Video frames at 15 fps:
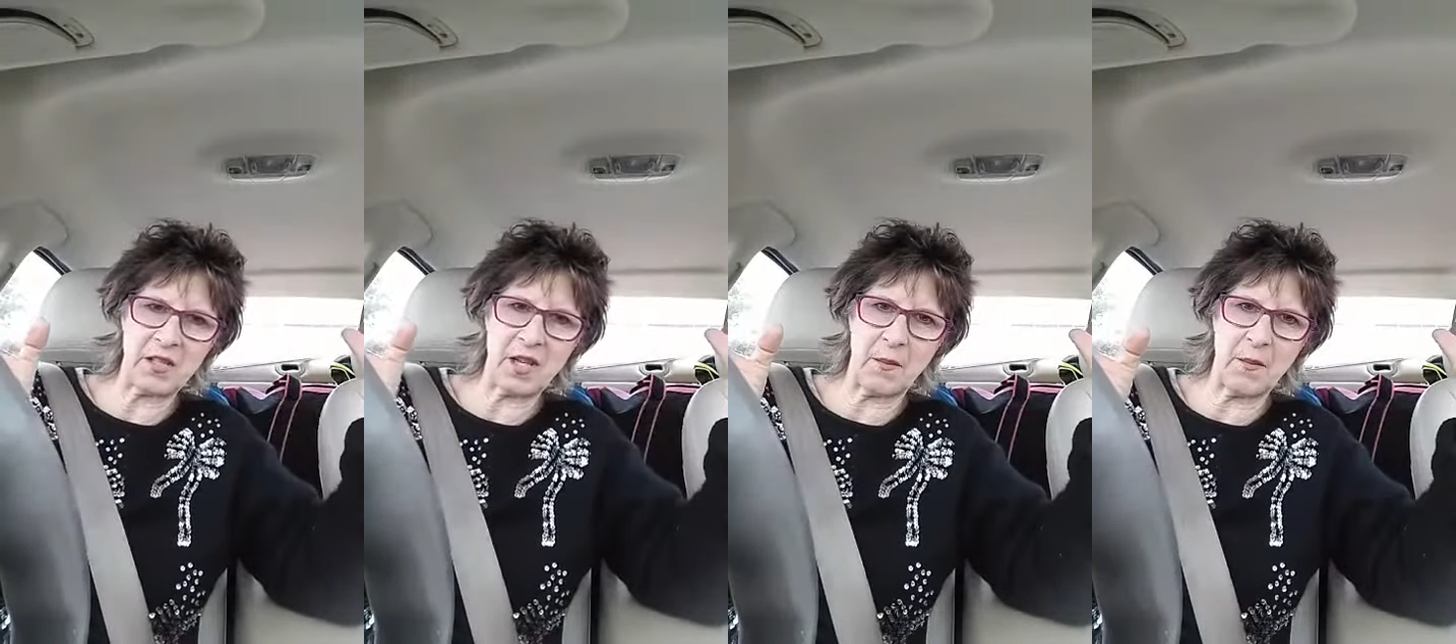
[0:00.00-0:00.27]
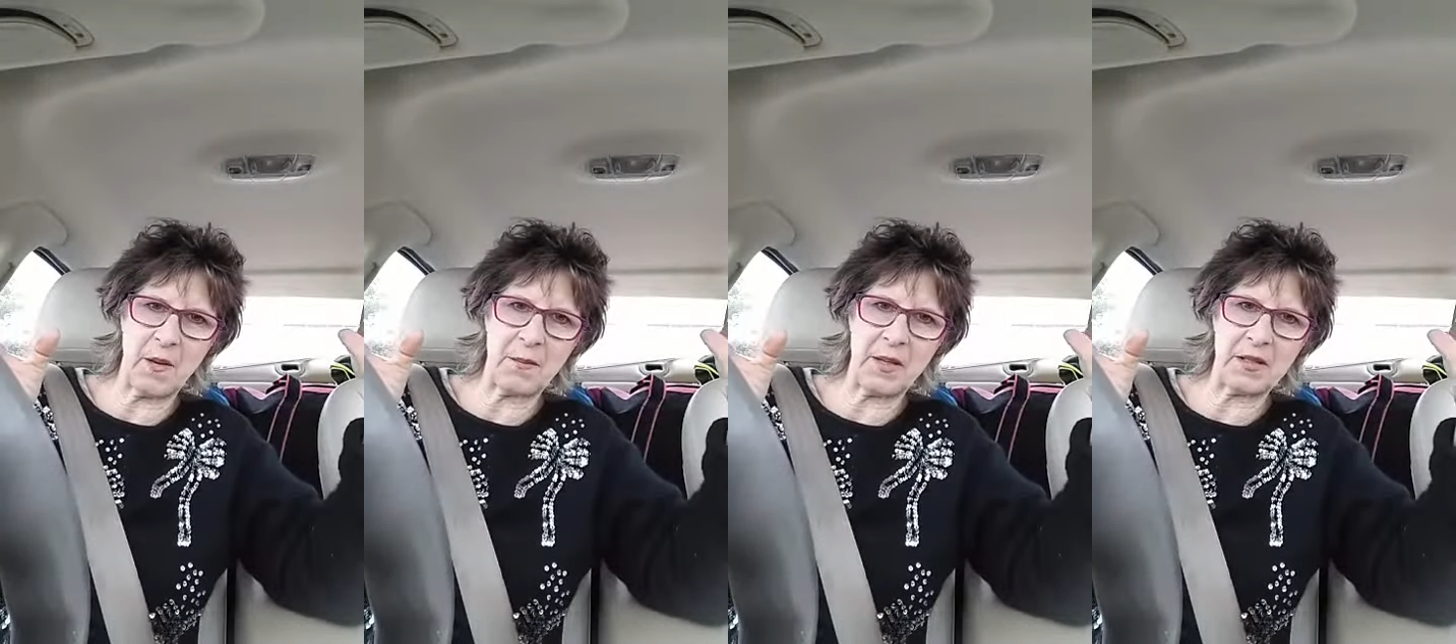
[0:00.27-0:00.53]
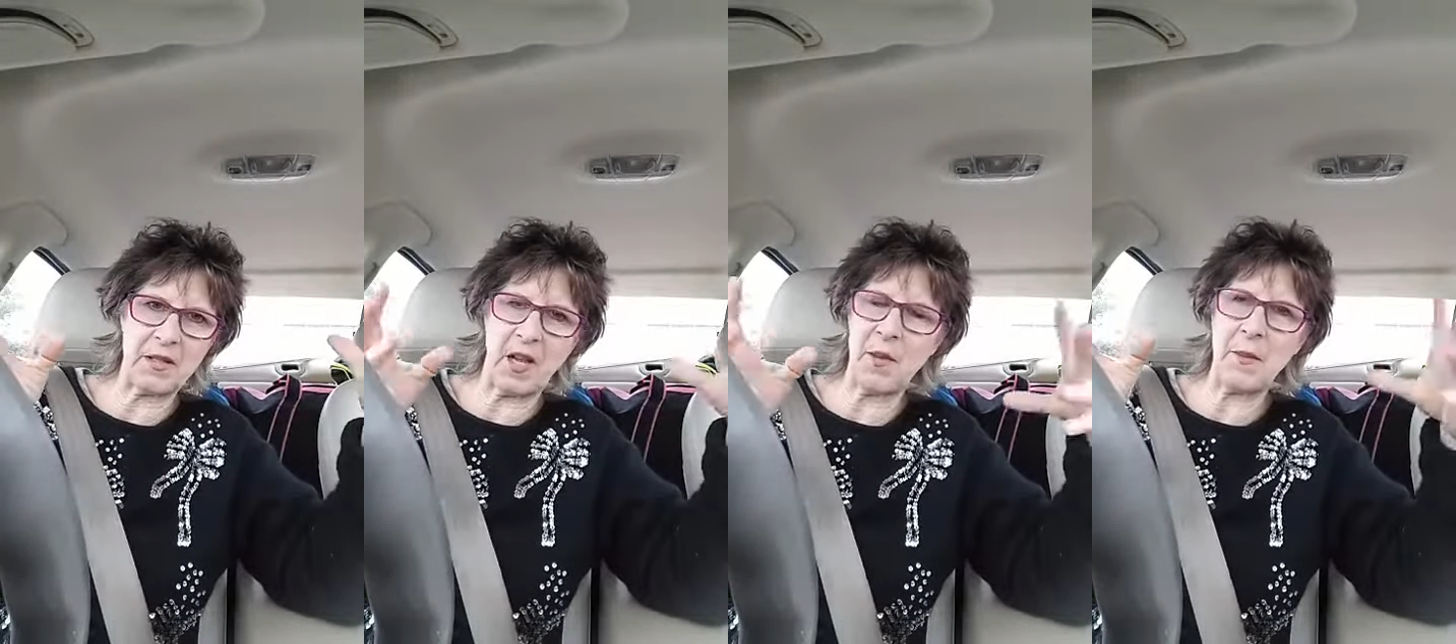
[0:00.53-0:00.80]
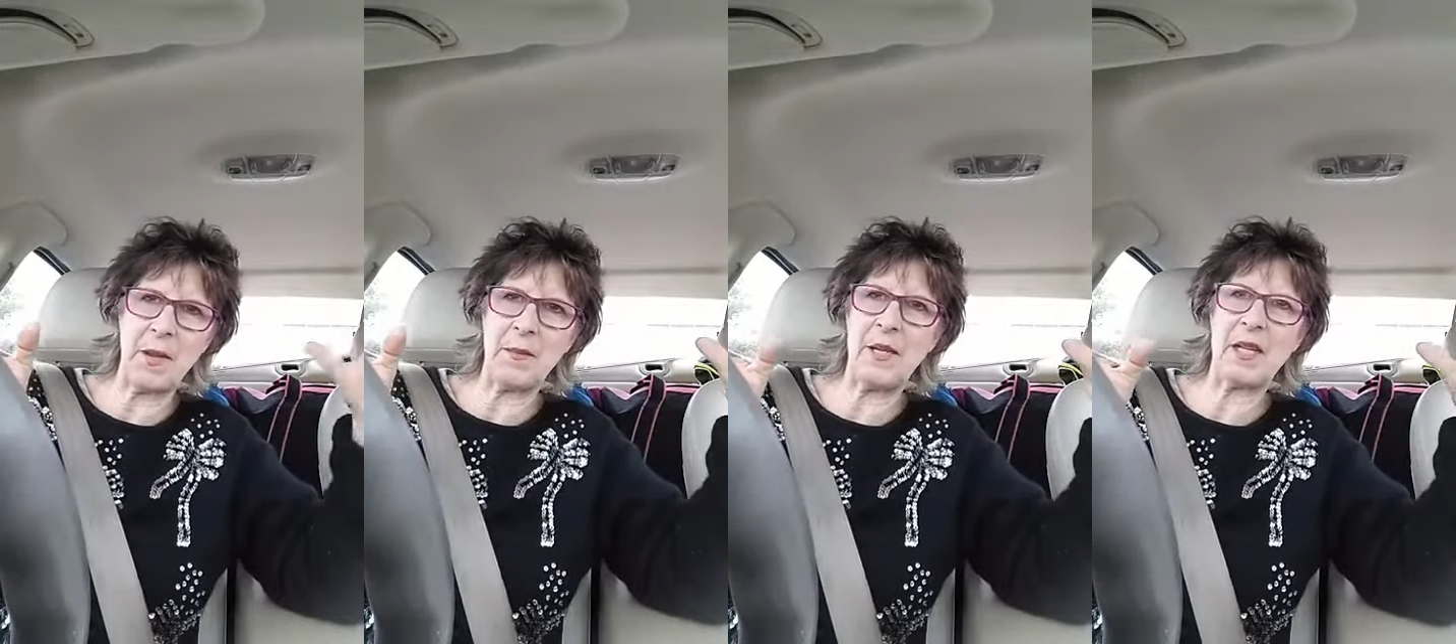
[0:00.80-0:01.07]
come up that's all
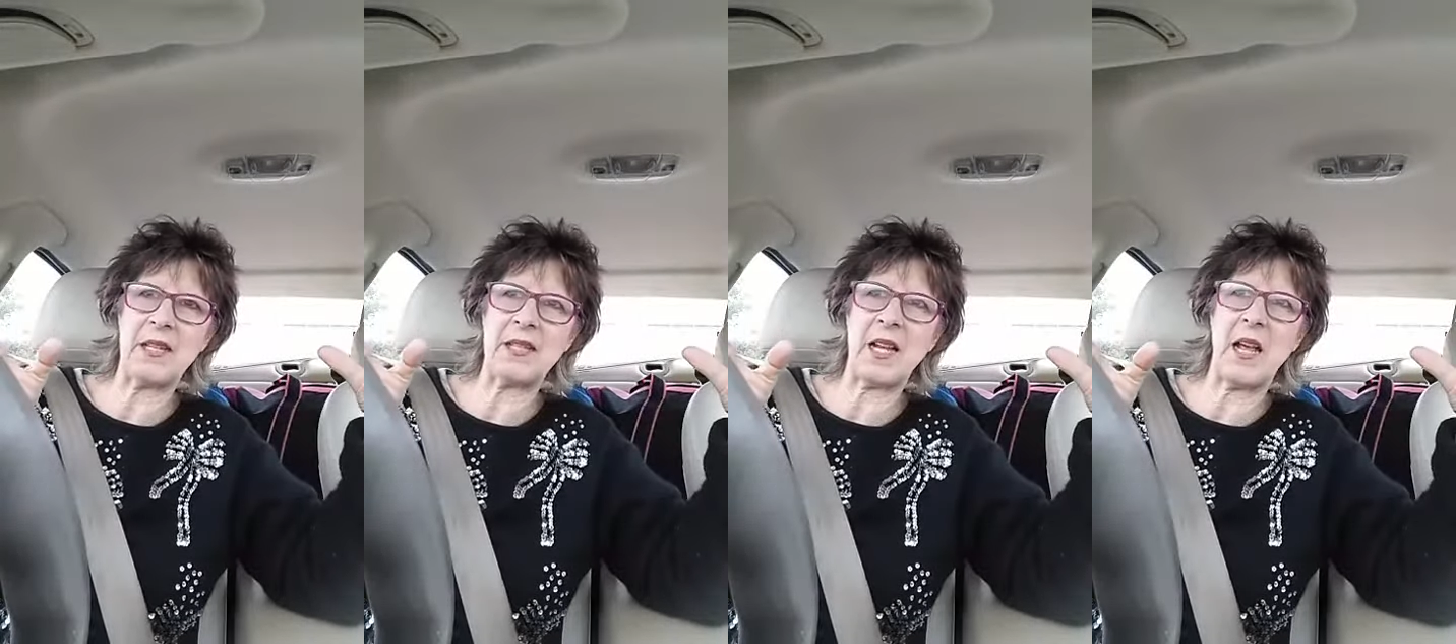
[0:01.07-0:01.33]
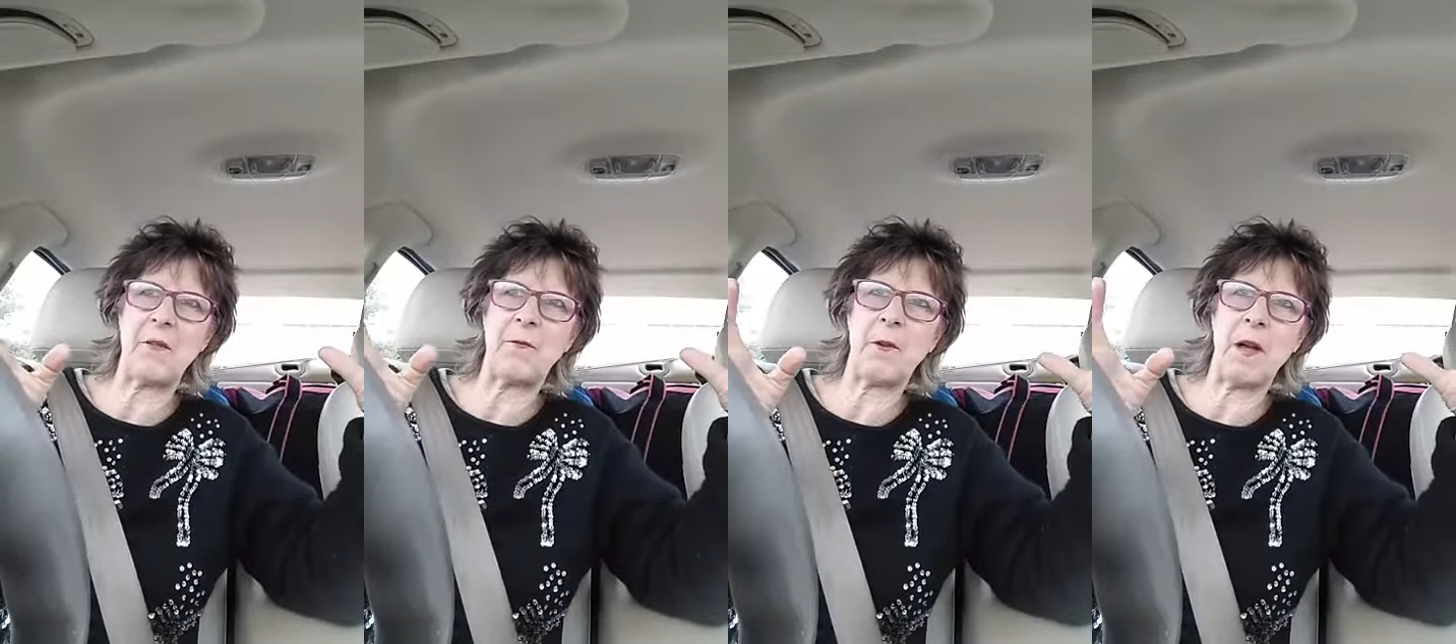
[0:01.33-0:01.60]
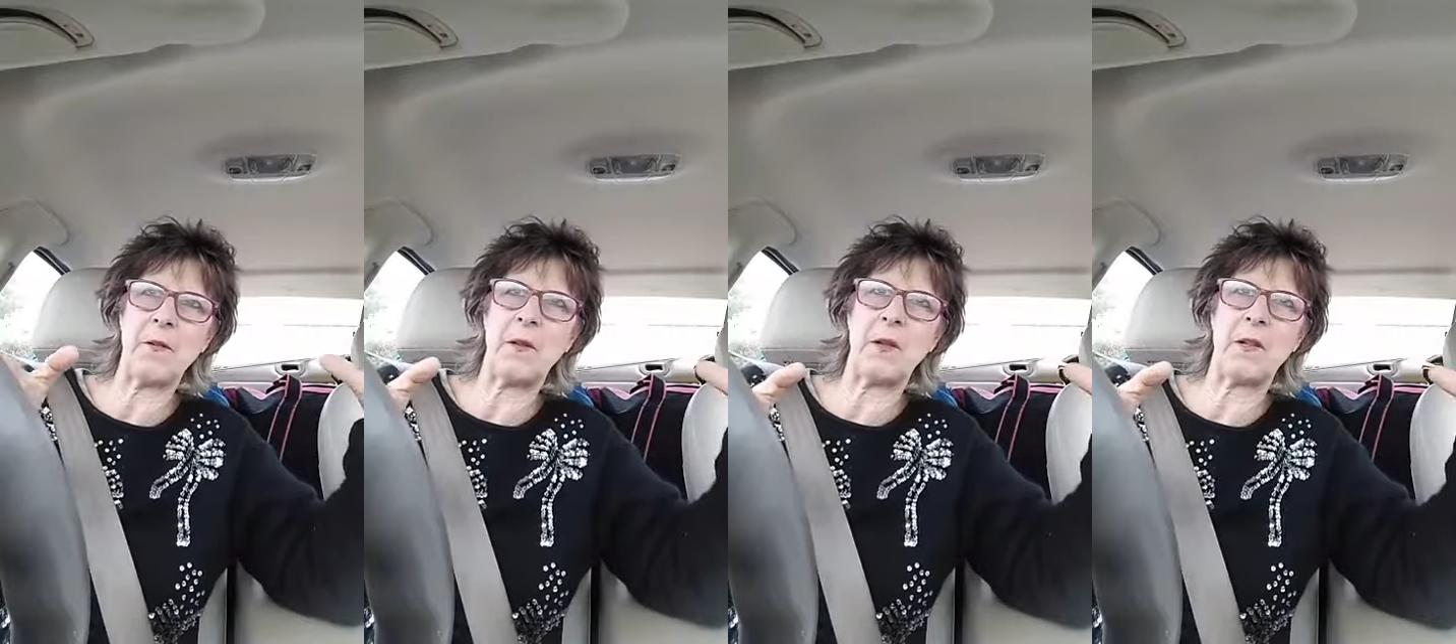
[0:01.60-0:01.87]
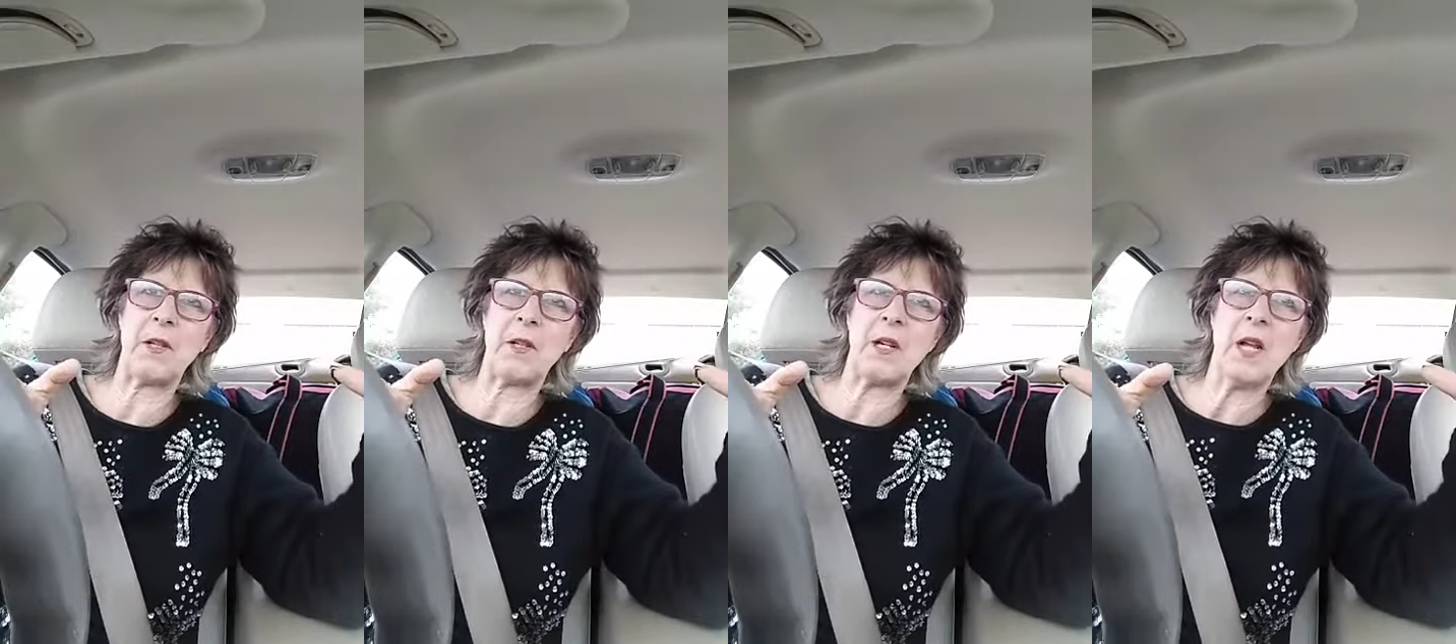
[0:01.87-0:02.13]
about me, because I have five
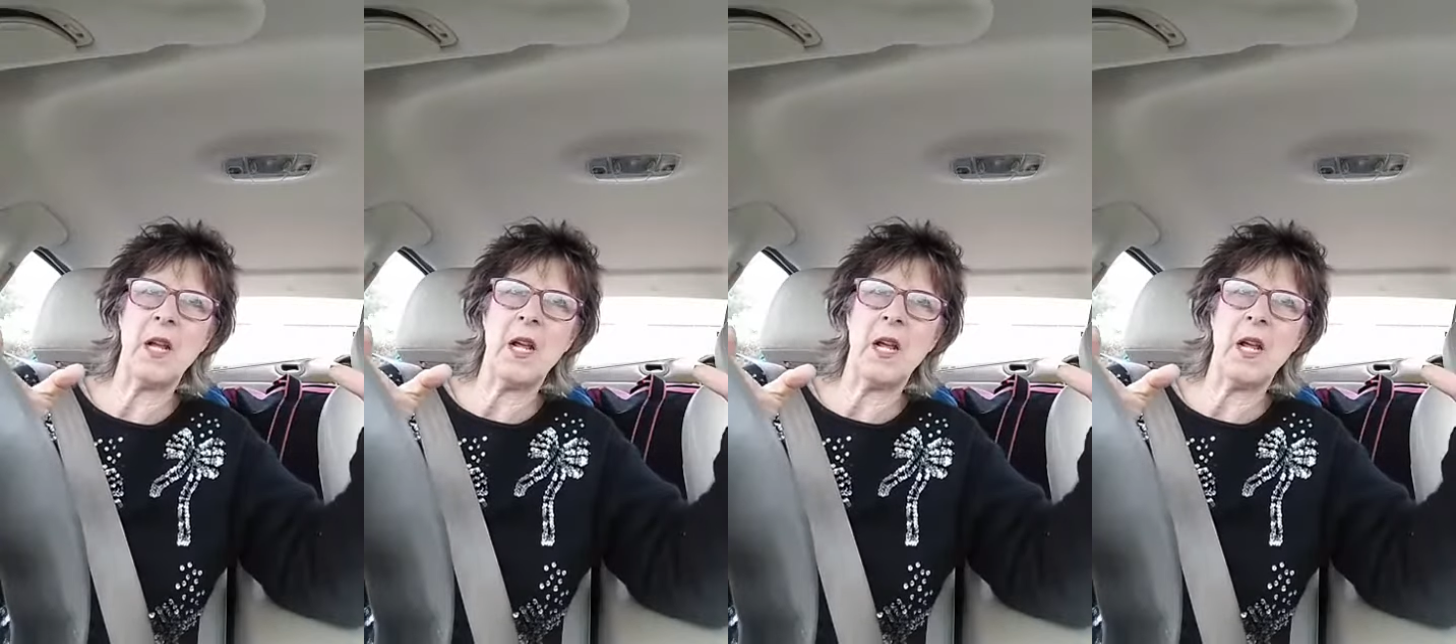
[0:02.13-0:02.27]
hundred,